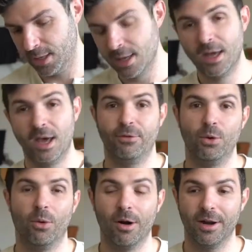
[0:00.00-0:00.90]
if you
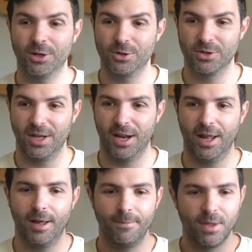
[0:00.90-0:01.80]
are interested in
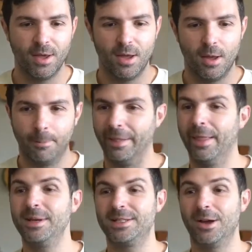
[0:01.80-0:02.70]
it. But let
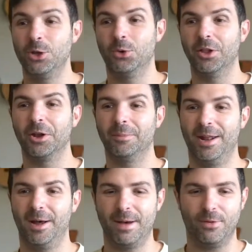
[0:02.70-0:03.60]
me tell you a little bit
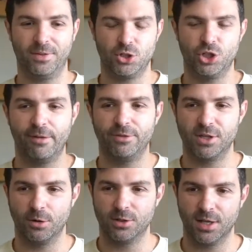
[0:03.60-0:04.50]
about this Jeff
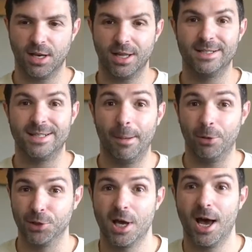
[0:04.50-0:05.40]
Sigurdson
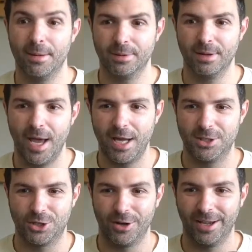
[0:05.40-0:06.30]
double top
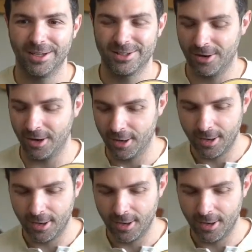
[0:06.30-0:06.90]
8-string guitar.